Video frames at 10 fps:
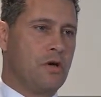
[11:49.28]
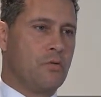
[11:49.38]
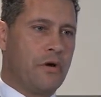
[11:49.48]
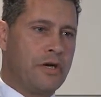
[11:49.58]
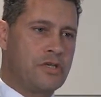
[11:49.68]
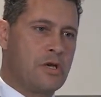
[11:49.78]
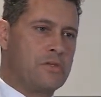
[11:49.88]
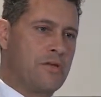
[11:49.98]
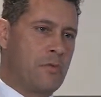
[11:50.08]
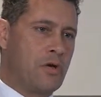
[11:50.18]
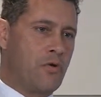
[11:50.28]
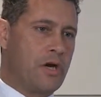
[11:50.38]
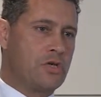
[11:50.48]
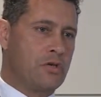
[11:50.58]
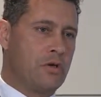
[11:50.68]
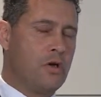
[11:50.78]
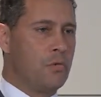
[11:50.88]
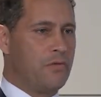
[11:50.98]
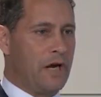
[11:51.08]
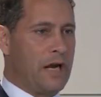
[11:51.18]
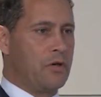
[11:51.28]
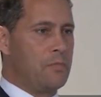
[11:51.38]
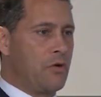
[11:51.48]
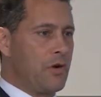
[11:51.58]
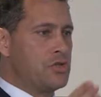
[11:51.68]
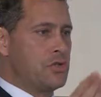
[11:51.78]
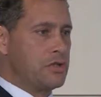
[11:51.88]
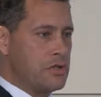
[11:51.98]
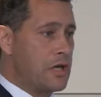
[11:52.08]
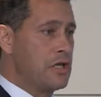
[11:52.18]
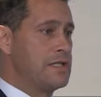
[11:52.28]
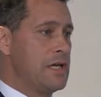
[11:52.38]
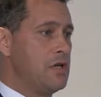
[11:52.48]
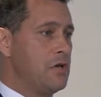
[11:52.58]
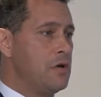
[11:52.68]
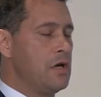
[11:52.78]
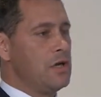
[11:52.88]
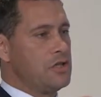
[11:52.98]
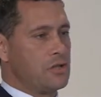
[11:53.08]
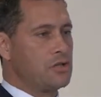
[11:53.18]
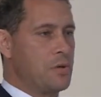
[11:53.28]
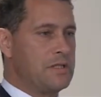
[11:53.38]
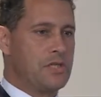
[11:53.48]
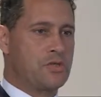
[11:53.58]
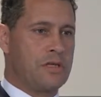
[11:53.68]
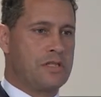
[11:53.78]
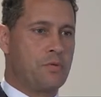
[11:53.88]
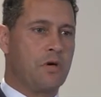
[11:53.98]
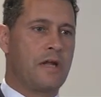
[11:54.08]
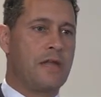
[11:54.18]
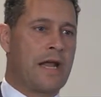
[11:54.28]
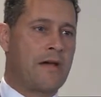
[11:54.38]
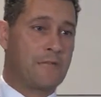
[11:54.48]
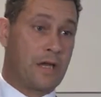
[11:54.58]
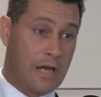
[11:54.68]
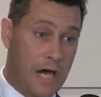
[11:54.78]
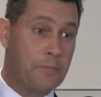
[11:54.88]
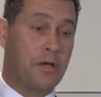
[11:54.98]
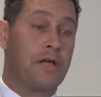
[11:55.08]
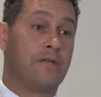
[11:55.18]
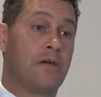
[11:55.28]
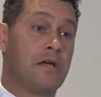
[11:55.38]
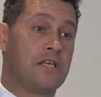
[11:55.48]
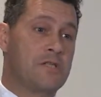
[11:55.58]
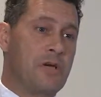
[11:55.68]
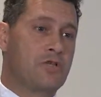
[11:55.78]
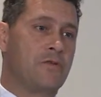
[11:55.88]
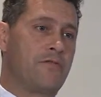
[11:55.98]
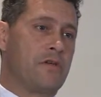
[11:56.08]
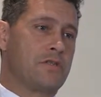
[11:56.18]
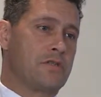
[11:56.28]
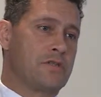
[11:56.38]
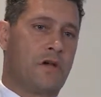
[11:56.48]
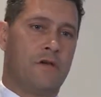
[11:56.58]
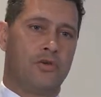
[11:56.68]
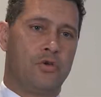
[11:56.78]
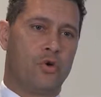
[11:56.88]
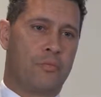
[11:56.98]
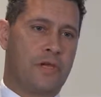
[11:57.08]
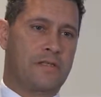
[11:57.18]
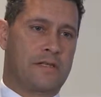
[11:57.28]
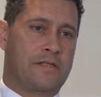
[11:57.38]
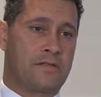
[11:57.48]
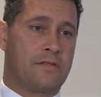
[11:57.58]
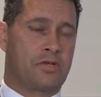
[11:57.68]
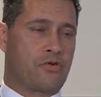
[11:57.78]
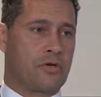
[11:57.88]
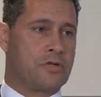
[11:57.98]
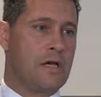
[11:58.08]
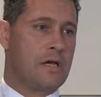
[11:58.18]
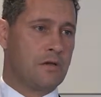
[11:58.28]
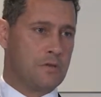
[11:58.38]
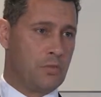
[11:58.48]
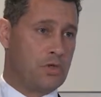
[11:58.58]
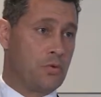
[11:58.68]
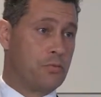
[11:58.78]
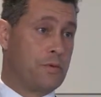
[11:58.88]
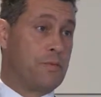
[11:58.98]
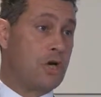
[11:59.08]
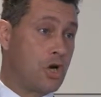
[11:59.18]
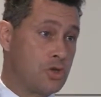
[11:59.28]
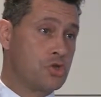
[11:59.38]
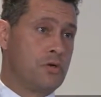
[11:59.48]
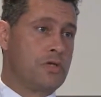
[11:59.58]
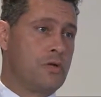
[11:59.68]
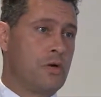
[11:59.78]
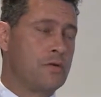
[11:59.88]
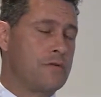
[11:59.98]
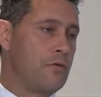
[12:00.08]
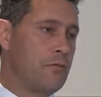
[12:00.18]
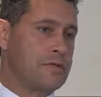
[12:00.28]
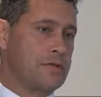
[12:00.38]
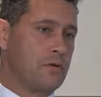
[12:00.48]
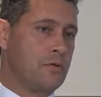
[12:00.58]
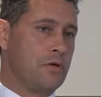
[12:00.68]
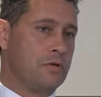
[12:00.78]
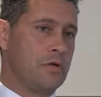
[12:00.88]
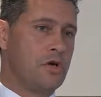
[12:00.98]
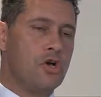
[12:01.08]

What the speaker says: Where in terms of immigration, we've allowed immigration to continue until 2021 and then have, I believe, special visas for European citizens across, which will be contrary to those of the rest of the world.